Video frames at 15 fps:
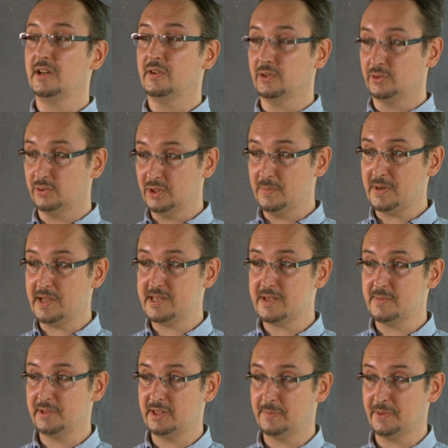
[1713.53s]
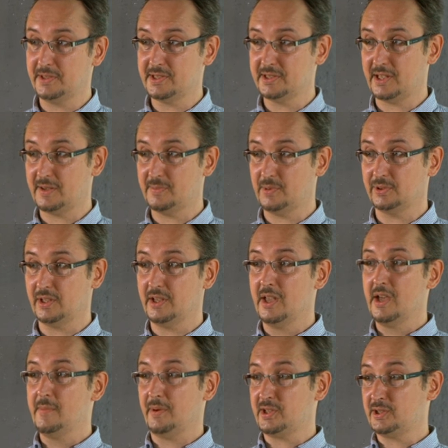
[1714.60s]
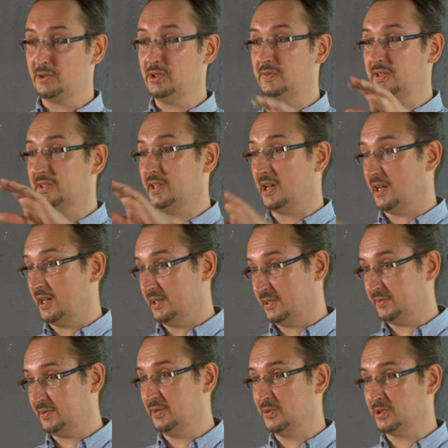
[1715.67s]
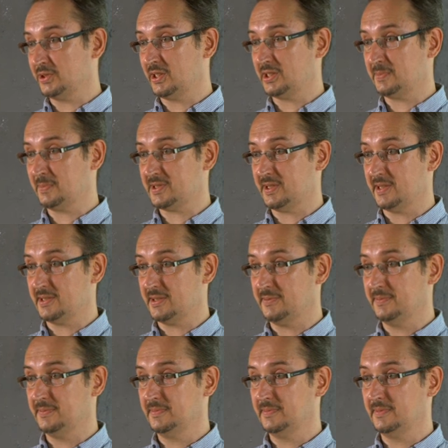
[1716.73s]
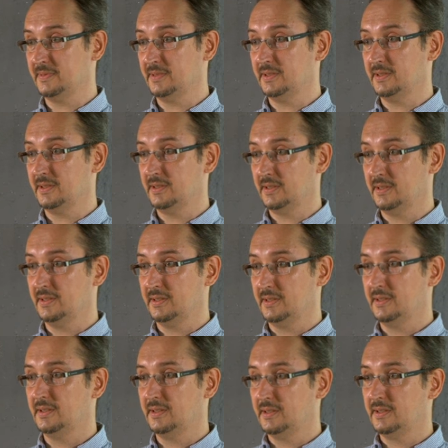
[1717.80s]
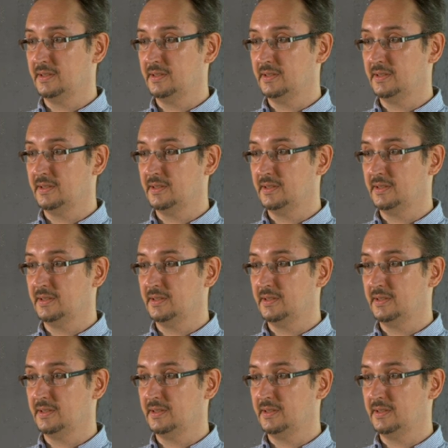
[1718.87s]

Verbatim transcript: More work is needed here. The simple answer is yes. It can all be recognized.